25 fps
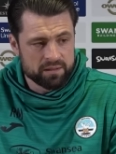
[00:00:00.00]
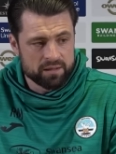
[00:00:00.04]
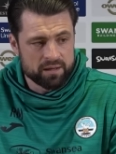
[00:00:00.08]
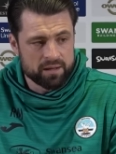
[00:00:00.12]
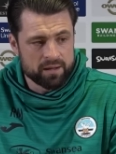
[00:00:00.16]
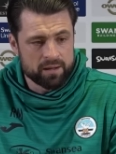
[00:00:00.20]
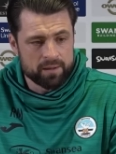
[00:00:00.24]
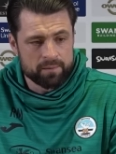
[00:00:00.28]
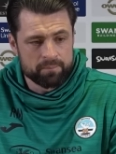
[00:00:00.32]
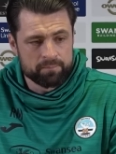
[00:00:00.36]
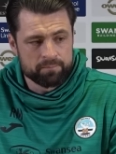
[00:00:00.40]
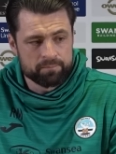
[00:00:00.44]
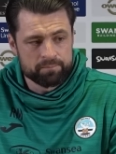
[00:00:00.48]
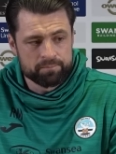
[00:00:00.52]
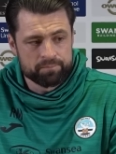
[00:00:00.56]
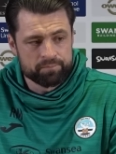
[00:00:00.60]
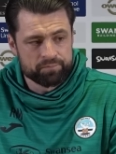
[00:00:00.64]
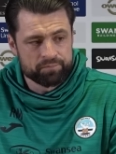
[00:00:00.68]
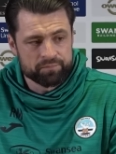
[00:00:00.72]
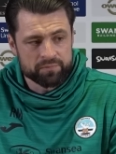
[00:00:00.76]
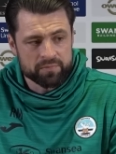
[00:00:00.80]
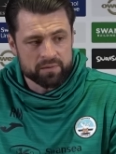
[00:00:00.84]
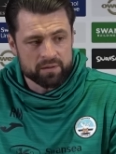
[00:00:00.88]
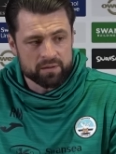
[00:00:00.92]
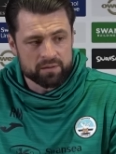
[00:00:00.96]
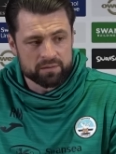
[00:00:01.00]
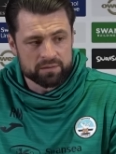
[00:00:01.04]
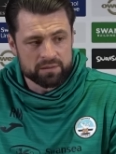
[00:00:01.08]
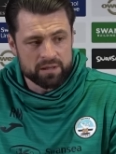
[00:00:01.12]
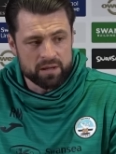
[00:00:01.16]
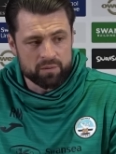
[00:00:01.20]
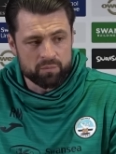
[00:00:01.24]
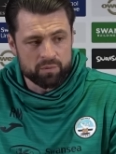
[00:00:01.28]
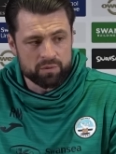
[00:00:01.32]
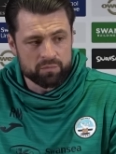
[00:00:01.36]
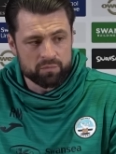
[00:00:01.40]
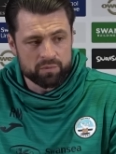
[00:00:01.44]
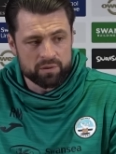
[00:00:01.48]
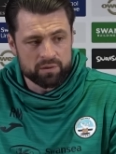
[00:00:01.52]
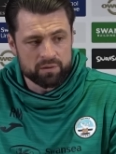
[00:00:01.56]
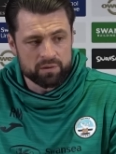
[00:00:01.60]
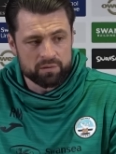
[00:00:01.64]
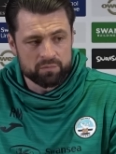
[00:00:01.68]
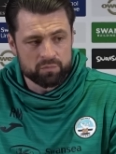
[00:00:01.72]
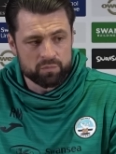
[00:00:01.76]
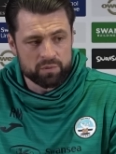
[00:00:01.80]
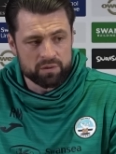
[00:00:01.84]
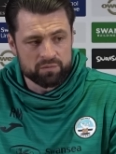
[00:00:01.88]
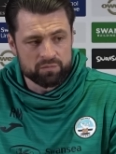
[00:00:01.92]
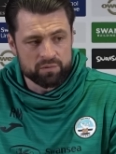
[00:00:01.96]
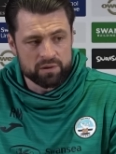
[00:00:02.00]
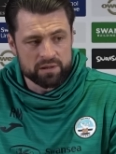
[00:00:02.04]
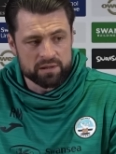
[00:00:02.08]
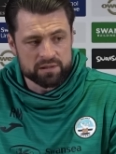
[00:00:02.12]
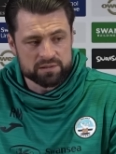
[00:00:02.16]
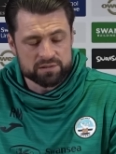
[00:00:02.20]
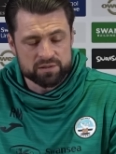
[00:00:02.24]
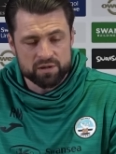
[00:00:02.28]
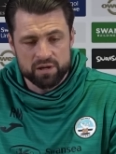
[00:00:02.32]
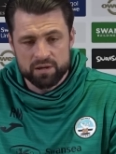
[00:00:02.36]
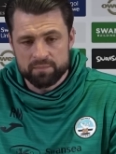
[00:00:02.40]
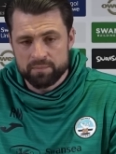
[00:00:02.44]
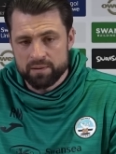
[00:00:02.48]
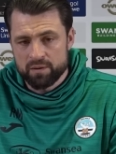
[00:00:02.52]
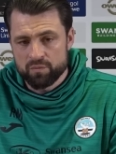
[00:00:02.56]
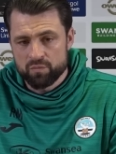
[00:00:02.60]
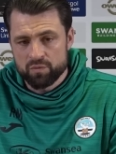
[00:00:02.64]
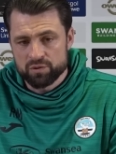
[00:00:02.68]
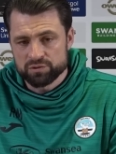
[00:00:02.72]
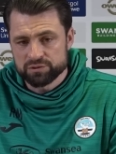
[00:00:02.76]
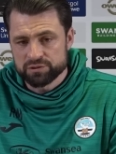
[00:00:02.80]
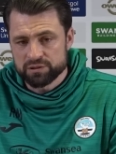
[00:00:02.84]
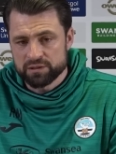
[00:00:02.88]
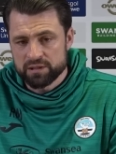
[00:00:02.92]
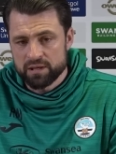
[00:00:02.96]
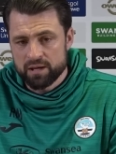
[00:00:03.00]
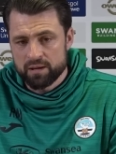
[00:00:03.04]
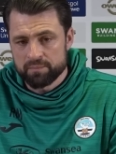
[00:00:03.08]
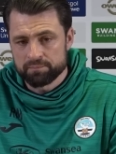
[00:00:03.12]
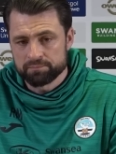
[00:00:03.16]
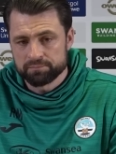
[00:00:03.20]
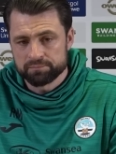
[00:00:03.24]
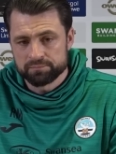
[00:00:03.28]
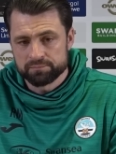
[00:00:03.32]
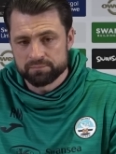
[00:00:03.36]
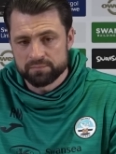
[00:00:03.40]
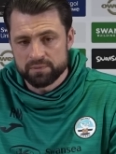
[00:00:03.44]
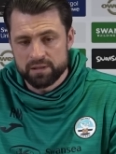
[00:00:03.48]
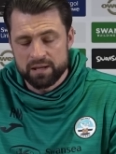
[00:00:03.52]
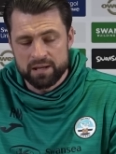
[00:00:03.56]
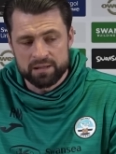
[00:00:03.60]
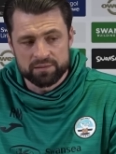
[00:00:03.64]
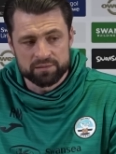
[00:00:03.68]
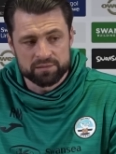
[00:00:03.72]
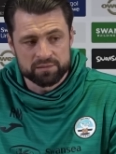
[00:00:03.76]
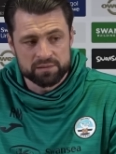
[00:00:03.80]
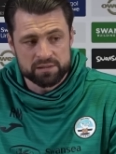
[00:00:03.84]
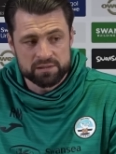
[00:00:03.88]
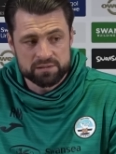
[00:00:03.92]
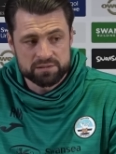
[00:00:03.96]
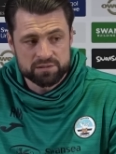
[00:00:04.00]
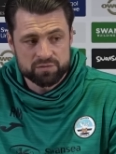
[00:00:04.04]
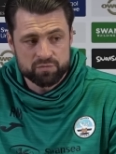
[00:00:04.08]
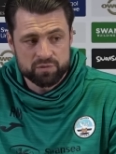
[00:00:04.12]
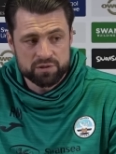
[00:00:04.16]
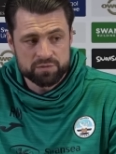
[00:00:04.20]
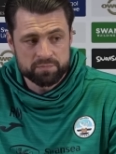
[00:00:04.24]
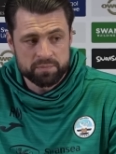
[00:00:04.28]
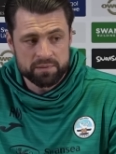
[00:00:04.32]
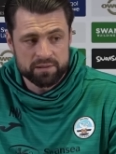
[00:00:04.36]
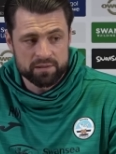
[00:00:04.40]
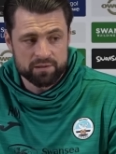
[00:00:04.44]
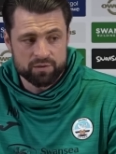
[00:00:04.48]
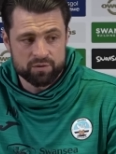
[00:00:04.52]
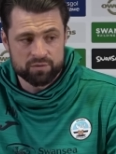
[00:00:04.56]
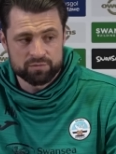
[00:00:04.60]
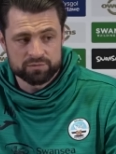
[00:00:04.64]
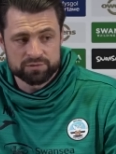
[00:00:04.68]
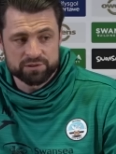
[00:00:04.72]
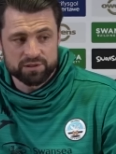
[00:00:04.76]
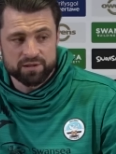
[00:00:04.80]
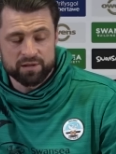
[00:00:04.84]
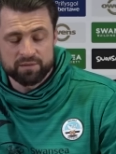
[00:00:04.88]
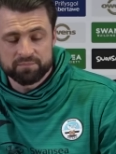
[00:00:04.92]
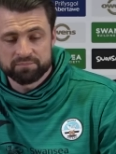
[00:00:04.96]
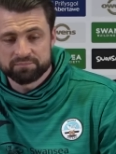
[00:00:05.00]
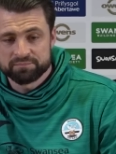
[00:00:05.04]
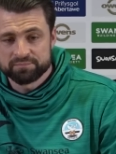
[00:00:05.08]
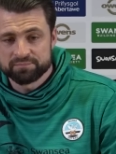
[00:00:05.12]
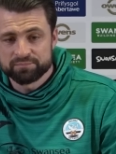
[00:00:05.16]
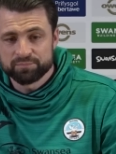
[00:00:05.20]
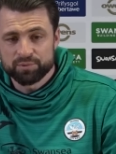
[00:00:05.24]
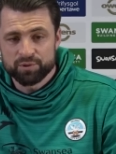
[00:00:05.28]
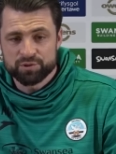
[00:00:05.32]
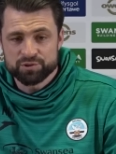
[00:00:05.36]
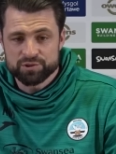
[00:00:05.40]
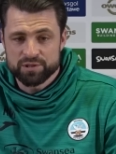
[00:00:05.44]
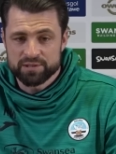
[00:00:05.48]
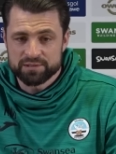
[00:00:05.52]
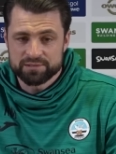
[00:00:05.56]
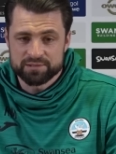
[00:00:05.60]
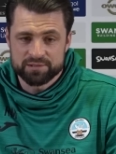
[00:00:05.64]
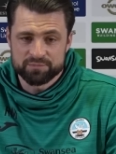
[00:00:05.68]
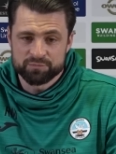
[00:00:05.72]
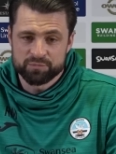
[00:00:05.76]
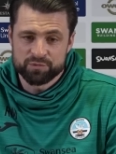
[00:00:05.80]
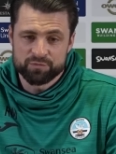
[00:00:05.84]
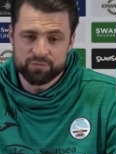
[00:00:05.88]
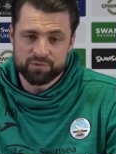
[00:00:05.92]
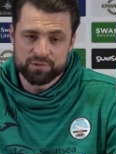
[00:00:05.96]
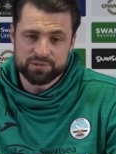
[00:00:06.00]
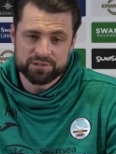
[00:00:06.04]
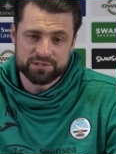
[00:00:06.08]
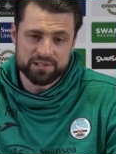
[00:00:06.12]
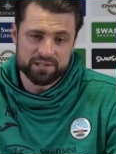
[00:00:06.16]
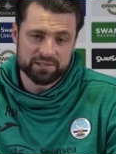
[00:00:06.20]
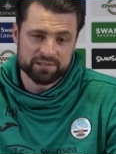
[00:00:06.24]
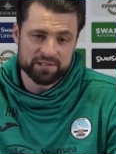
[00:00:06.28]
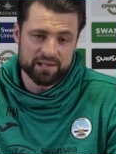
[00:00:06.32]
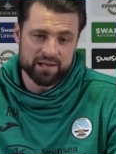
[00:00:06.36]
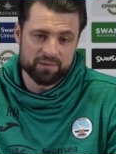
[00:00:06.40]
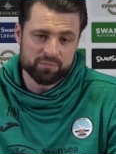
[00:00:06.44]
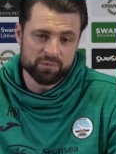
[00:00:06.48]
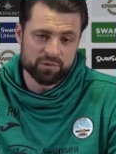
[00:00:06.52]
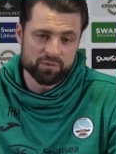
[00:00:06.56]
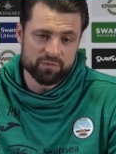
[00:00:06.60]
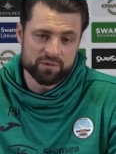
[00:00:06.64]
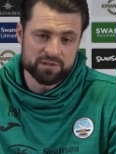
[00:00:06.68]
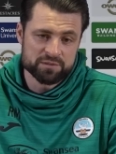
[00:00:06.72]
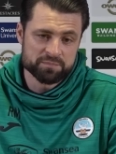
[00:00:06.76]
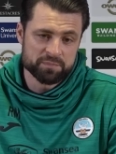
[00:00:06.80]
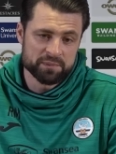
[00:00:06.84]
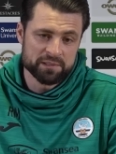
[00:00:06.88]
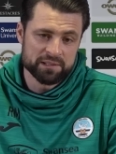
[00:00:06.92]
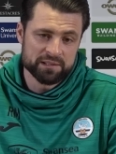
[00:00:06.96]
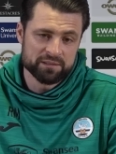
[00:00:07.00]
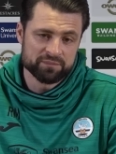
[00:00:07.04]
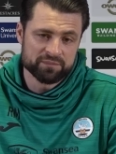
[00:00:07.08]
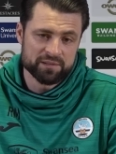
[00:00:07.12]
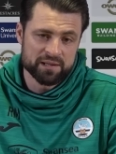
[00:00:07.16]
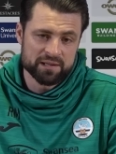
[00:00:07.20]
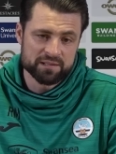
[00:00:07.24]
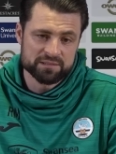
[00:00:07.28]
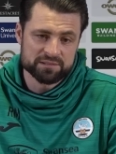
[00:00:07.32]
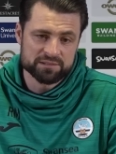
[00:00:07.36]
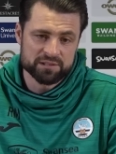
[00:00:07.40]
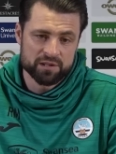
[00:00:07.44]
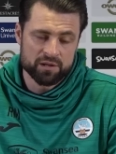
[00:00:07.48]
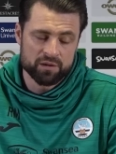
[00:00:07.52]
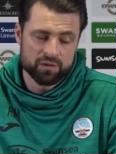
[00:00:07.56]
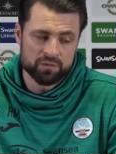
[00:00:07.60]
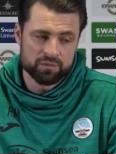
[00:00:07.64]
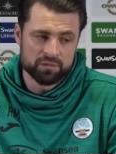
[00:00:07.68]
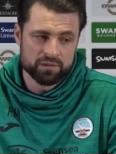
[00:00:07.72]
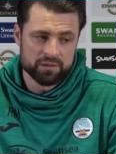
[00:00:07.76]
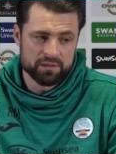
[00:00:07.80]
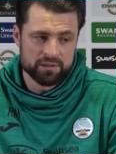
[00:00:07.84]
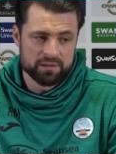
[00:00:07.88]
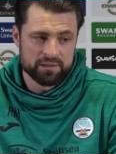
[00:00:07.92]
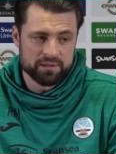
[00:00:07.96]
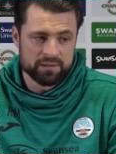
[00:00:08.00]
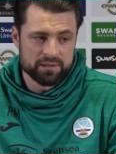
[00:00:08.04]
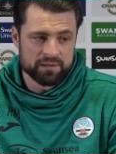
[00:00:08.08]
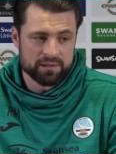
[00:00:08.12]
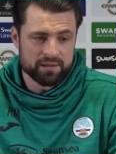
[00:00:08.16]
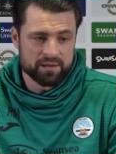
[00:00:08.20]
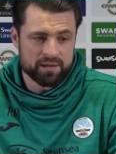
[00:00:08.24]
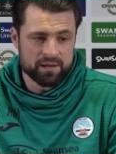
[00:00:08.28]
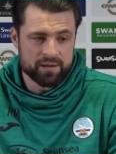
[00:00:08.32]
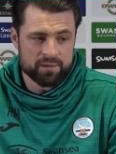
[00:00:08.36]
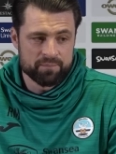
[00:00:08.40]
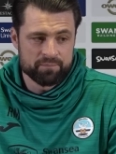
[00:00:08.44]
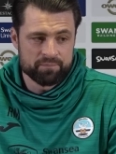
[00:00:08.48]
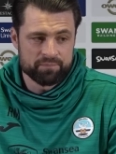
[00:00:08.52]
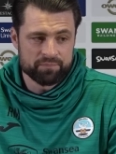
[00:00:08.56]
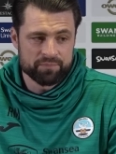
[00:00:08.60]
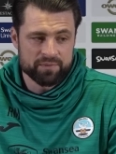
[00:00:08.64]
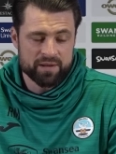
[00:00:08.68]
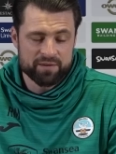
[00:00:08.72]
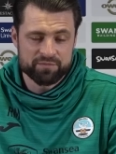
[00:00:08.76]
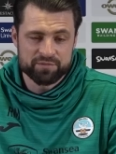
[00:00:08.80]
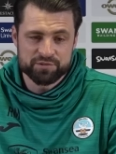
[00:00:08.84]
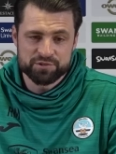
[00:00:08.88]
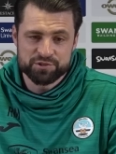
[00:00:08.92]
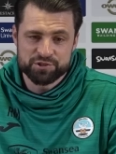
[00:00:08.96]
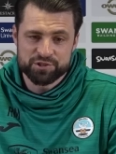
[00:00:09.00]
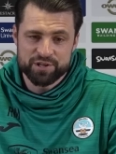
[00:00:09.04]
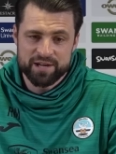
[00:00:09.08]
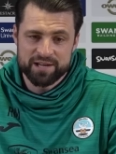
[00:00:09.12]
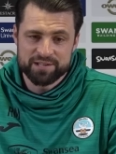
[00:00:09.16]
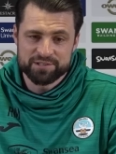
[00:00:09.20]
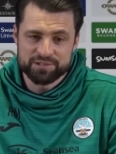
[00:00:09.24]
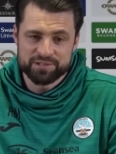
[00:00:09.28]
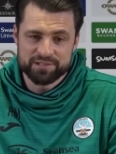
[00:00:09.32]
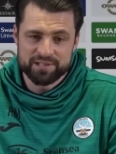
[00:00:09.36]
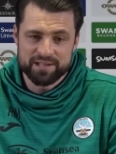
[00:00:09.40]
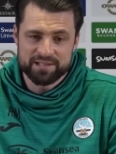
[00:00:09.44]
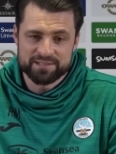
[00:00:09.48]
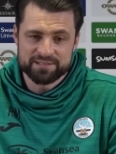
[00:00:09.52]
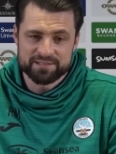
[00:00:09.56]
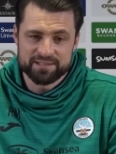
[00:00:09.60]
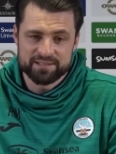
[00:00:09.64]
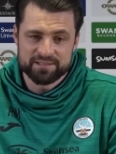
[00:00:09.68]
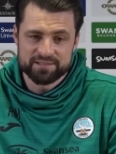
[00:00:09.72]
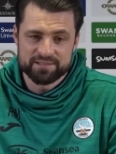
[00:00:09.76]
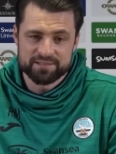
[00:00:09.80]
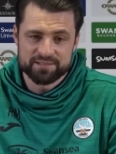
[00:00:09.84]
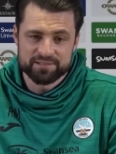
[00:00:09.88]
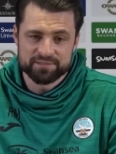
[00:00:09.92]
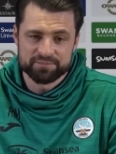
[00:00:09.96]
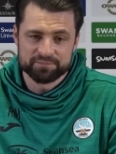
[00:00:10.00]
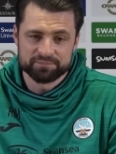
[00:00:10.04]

um, yeah, we're, we're, we're really excited about what's to come, and it's always been a long term project, and we've always said that, and we always believed that. So, um, nothing's changed in that sense.